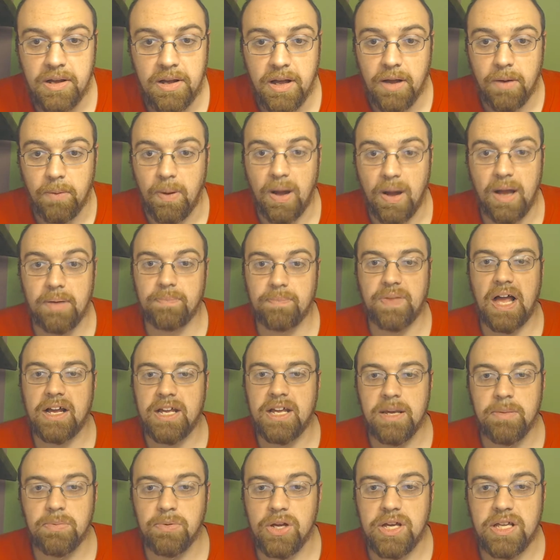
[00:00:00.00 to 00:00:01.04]
Well, I keep
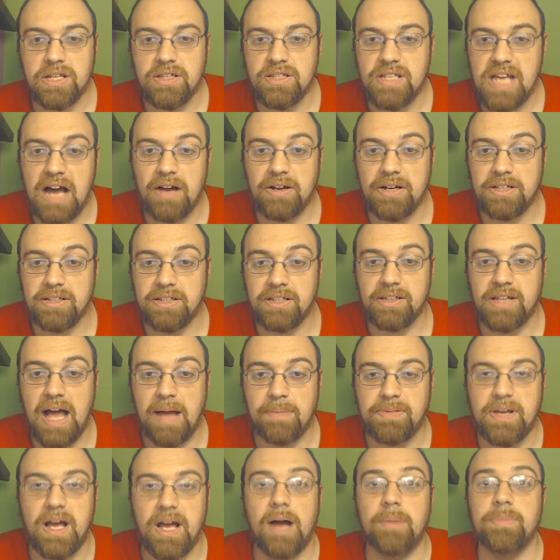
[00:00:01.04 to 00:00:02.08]
looking down at the
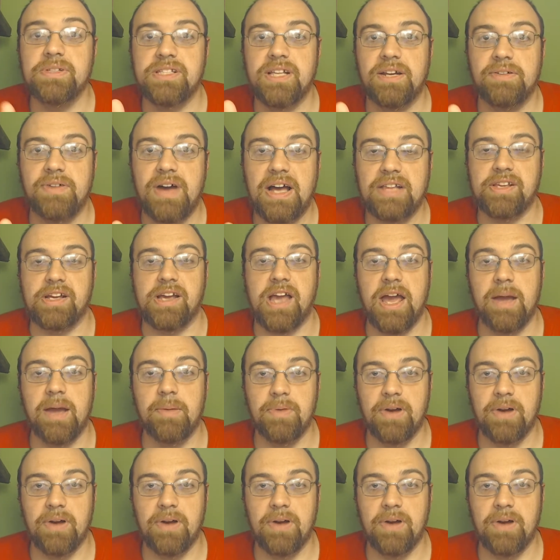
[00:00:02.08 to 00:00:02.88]
laptop instead of at the camera.